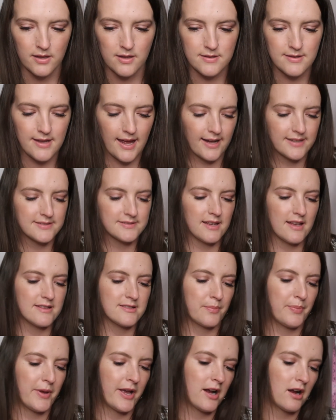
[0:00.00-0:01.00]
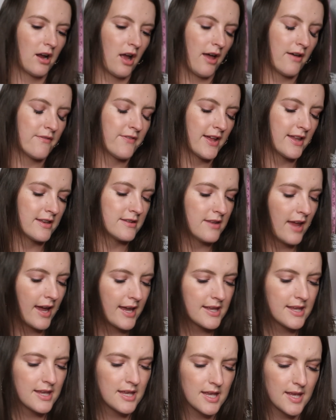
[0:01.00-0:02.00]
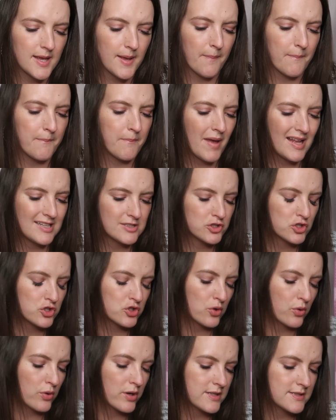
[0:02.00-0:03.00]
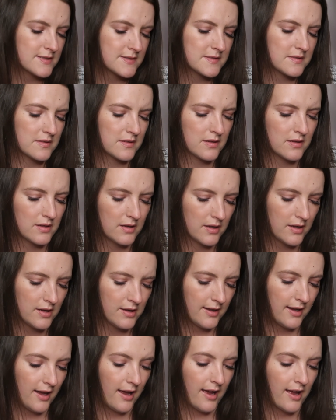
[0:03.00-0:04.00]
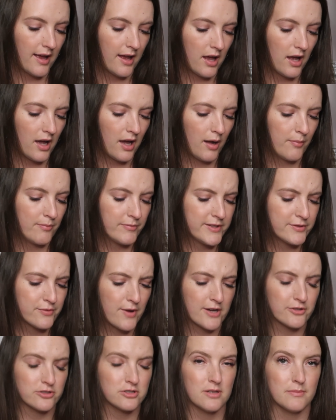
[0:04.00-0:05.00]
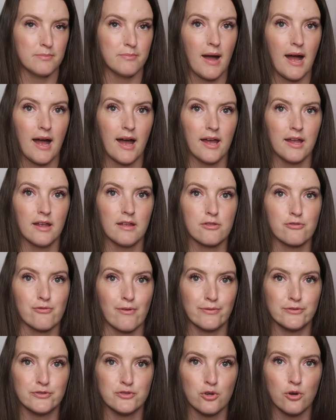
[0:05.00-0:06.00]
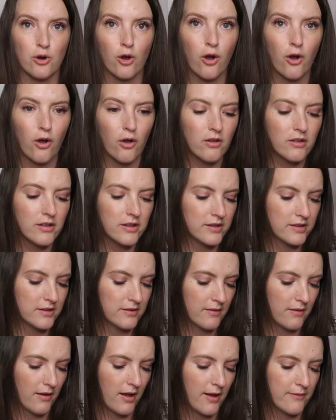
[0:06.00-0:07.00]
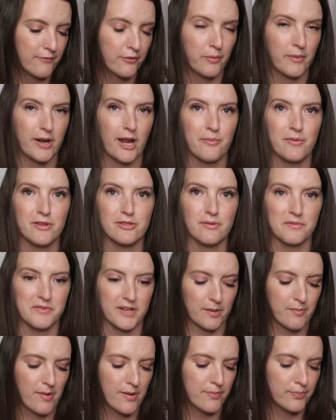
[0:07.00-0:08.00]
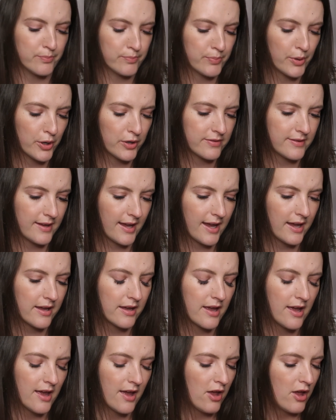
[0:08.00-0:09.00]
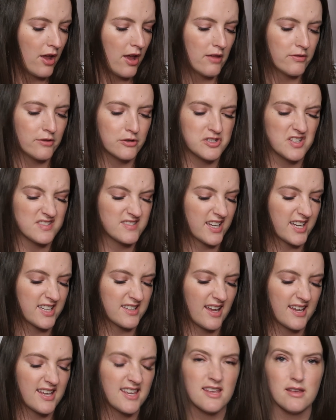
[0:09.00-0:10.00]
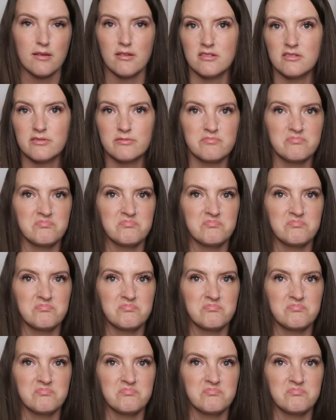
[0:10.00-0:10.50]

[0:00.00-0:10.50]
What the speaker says: Next is a pair of Nike men's shorts. These were actually in my thrift store haul from when I went thrifting on my birthday. They're just like Nike's